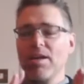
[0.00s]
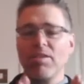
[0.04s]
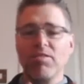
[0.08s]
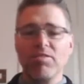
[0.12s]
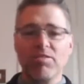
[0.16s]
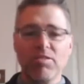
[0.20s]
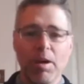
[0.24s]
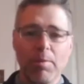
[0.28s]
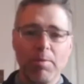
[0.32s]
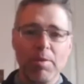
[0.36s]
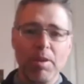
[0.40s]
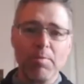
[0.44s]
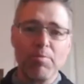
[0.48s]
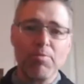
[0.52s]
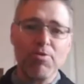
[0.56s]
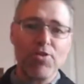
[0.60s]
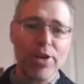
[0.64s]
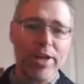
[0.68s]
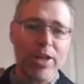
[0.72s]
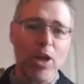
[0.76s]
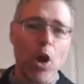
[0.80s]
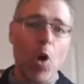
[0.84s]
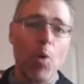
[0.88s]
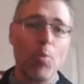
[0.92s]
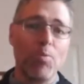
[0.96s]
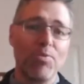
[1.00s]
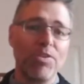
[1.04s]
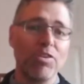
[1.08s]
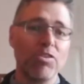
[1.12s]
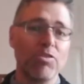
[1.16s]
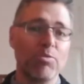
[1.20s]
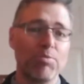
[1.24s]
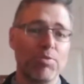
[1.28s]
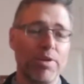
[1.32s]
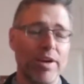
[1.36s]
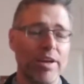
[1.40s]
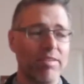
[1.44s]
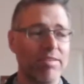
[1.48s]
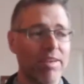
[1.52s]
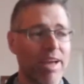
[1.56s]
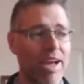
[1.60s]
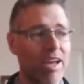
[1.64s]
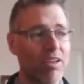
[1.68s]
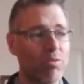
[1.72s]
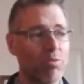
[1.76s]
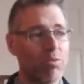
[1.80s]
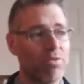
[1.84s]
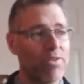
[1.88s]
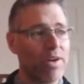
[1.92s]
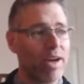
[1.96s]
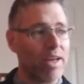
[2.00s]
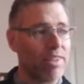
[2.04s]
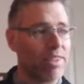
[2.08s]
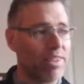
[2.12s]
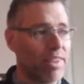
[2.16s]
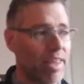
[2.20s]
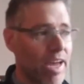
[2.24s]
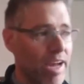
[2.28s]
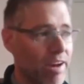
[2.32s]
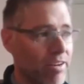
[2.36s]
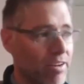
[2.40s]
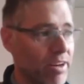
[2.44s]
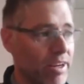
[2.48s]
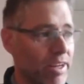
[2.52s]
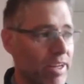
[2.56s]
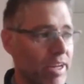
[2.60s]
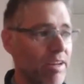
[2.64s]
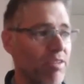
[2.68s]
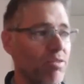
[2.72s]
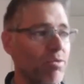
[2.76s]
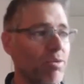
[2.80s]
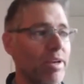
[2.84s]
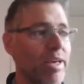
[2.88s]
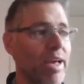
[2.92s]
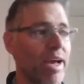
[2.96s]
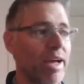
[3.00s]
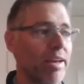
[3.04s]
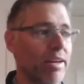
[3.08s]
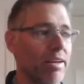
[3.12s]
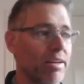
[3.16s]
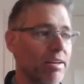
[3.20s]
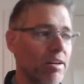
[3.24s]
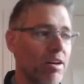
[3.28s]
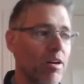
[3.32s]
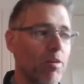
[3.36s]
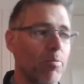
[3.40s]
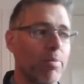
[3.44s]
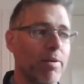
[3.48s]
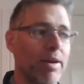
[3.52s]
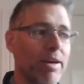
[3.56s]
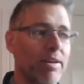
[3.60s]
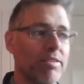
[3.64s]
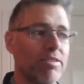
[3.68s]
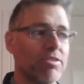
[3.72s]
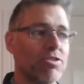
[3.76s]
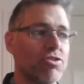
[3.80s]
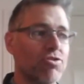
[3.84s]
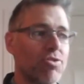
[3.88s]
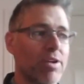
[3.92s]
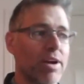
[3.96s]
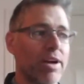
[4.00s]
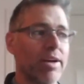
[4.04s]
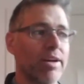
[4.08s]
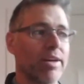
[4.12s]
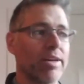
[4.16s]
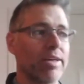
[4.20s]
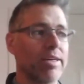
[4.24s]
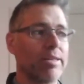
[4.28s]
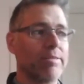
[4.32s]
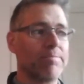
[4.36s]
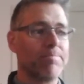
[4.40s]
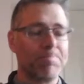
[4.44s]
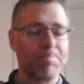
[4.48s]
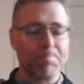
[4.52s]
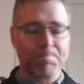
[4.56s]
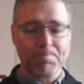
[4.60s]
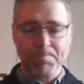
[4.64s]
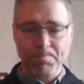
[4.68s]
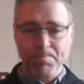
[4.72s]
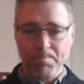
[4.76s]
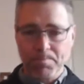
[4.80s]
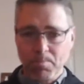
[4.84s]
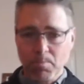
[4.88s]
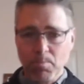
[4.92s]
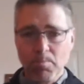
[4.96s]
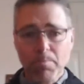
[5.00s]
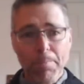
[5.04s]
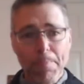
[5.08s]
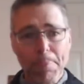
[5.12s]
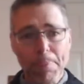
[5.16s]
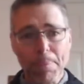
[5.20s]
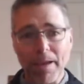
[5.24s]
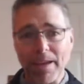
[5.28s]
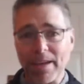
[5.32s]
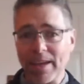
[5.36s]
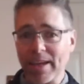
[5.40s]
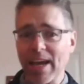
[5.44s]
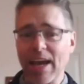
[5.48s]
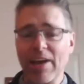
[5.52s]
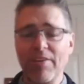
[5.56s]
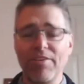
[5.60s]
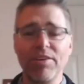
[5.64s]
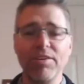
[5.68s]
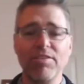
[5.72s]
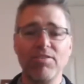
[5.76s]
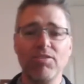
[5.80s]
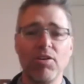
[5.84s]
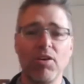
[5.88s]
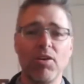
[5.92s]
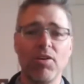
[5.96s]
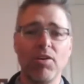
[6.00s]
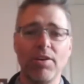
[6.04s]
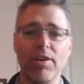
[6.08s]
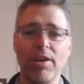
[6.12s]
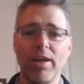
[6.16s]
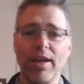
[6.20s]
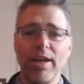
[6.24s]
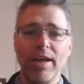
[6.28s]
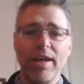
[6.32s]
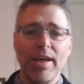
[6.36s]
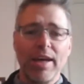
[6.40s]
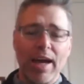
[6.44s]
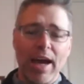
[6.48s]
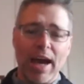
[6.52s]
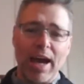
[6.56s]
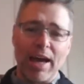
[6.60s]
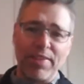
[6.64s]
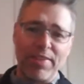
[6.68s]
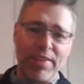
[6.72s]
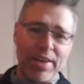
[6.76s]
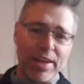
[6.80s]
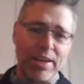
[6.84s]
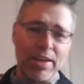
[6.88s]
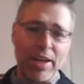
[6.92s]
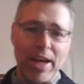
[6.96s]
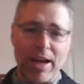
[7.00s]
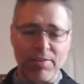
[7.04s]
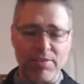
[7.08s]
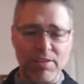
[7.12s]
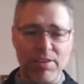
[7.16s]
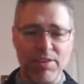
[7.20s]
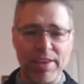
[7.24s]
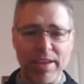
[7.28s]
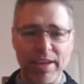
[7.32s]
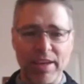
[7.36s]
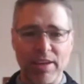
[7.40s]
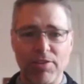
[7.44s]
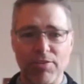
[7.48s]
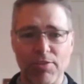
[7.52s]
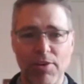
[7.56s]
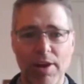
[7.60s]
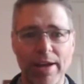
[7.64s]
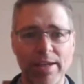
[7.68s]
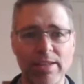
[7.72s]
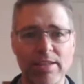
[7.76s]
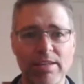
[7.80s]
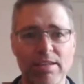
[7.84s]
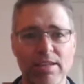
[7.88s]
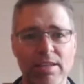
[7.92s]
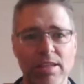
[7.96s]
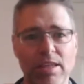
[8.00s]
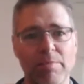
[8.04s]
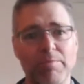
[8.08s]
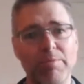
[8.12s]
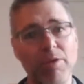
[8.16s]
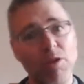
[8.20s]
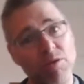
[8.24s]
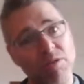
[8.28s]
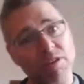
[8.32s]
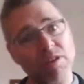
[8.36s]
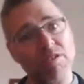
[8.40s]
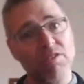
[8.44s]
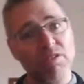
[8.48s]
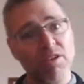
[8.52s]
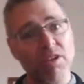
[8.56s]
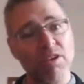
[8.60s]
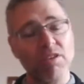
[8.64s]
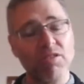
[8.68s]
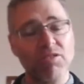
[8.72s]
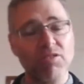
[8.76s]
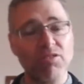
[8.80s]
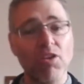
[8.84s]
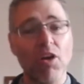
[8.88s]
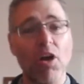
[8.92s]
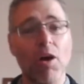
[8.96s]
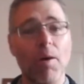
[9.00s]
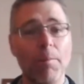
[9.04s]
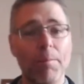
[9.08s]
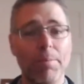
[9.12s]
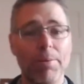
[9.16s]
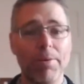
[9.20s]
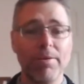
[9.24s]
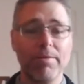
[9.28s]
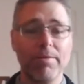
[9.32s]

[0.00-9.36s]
some of them are really obvious breaks, as we've had there. Okay, so again, I'll play this track. It carries on, and then you have to think, right, the music's going to stop,